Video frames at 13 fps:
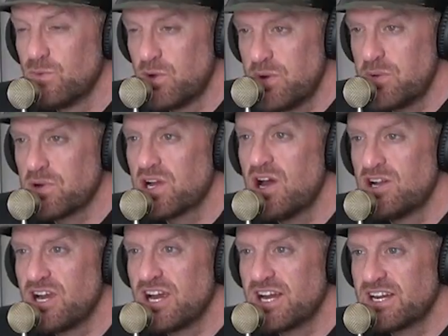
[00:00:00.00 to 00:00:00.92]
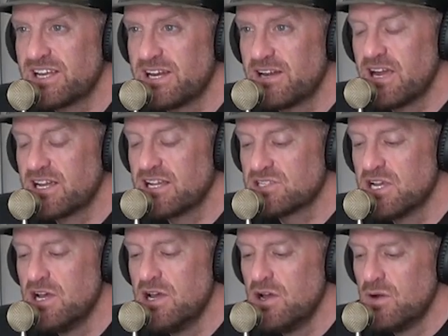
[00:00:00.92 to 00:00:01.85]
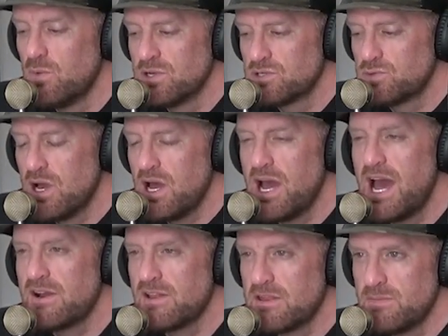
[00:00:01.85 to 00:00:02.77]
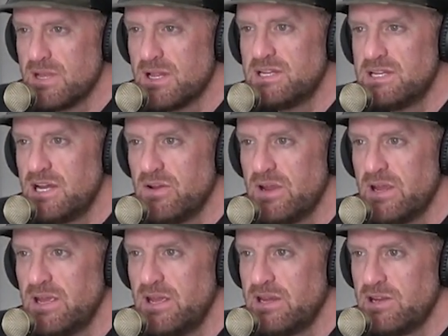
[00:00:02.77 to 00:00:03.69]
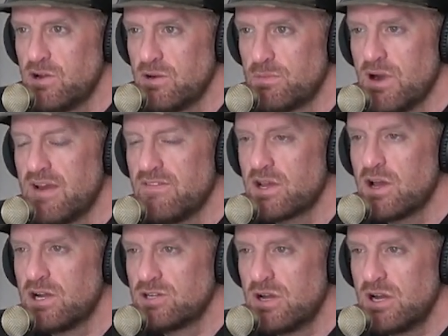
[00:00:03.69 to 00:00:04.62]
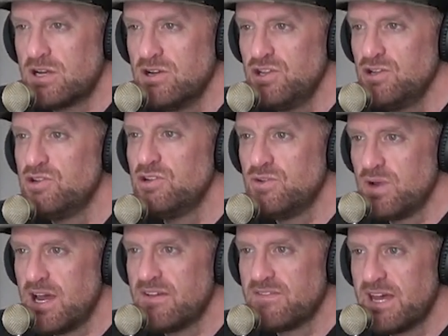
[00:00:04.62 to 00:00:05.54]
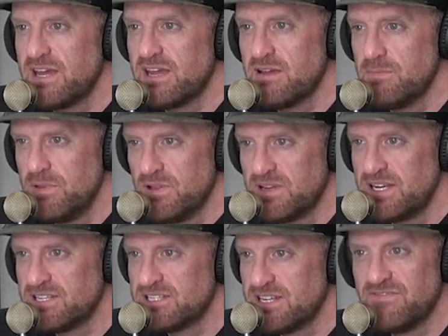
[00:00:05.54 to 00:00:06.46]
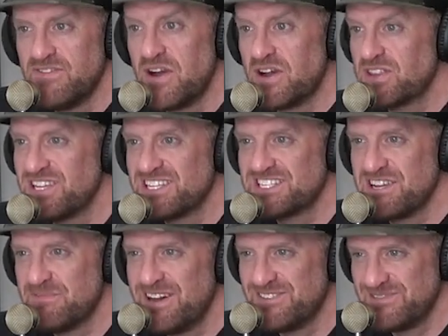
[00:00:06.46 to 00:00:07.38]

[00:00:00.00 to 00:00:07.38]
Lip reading: When we were contracting in Iraq, because once we're not out of the military and you're a private contractor, you do have that ability to say, fuck this, I'm out.